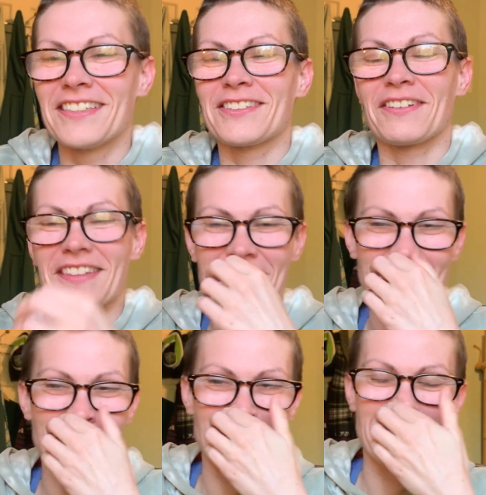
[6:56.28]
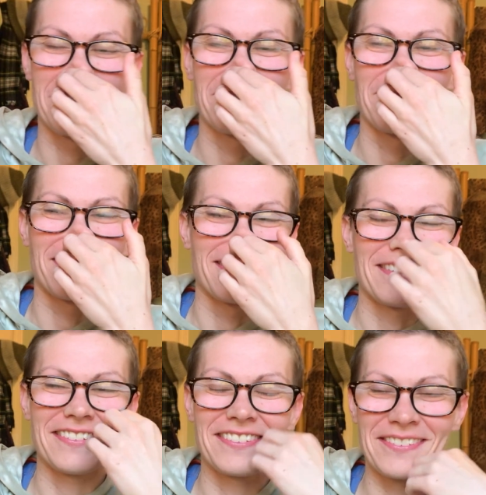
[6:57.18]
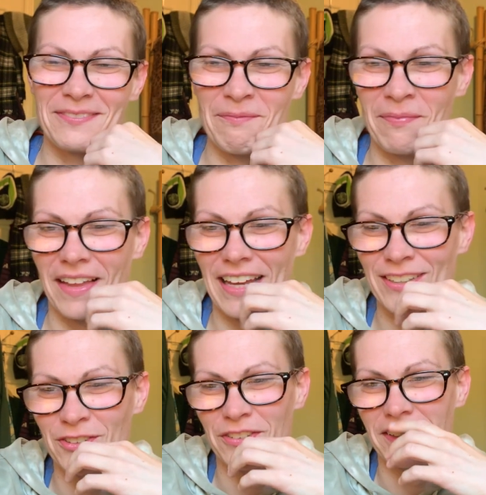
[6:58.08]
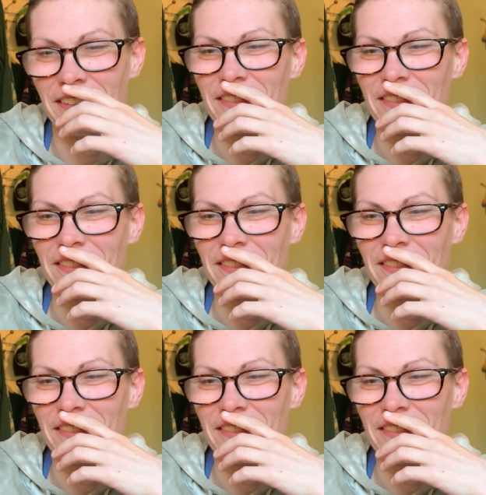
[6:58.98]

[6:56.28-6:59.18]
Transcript: So I thought that was a pretty good one, actually.